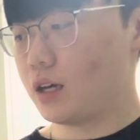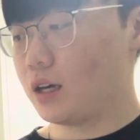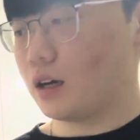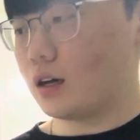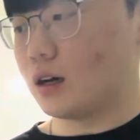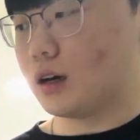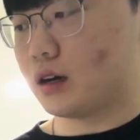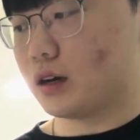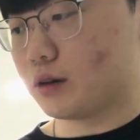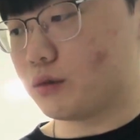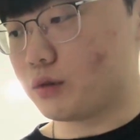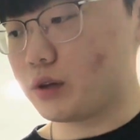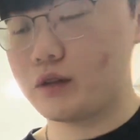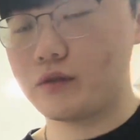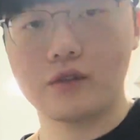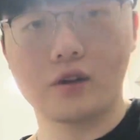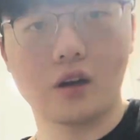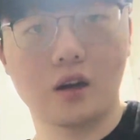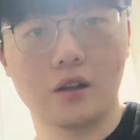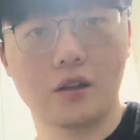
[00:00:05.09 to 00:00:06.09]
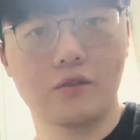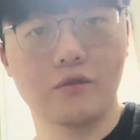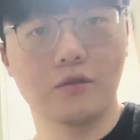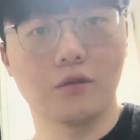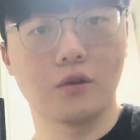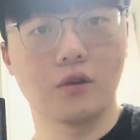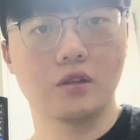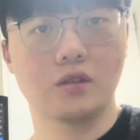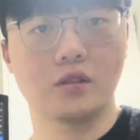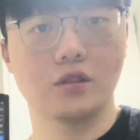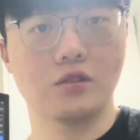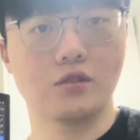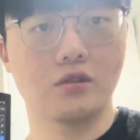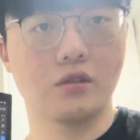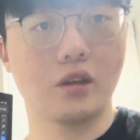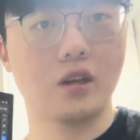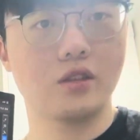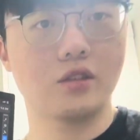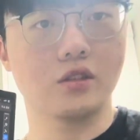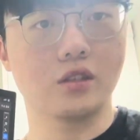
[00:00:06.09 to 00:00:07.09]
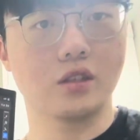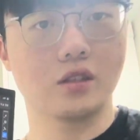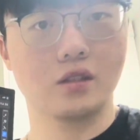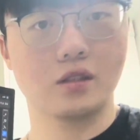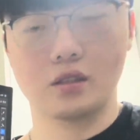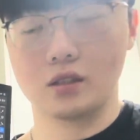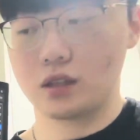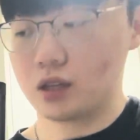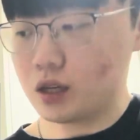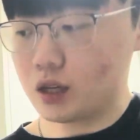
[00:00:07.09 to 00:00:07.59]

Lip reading: We've got four situations.